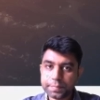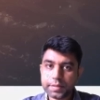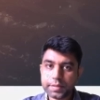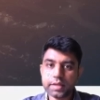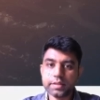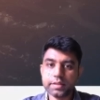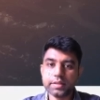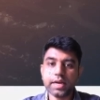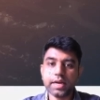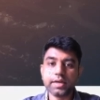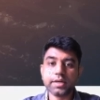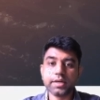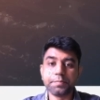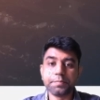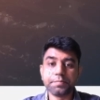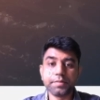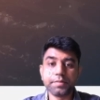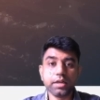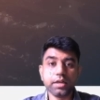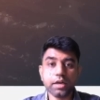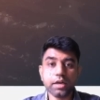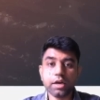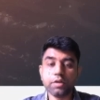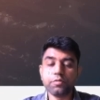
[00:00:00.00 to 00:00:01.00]
In that, up
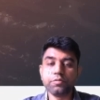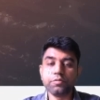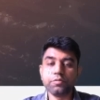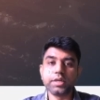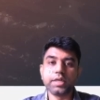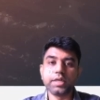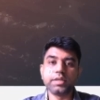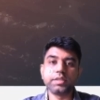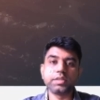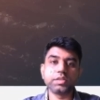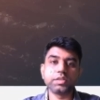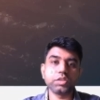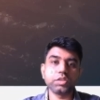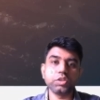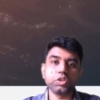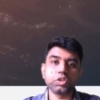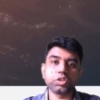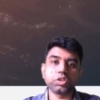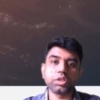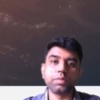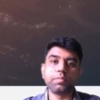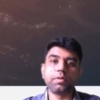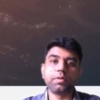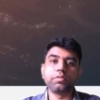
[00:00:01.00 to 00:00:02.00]
till now we had
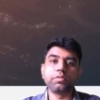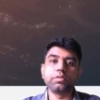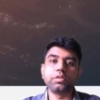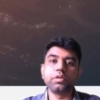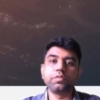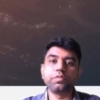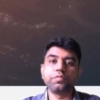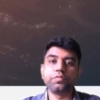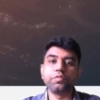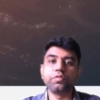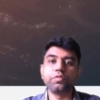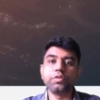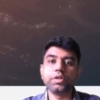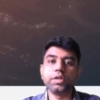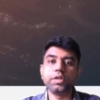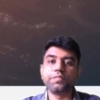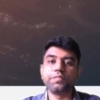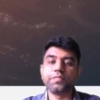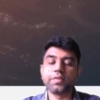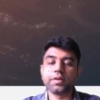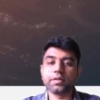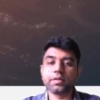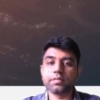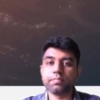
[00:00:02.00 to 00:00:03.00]
discussed about the 4
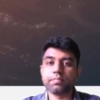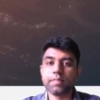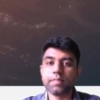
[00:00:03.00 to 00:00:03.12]
different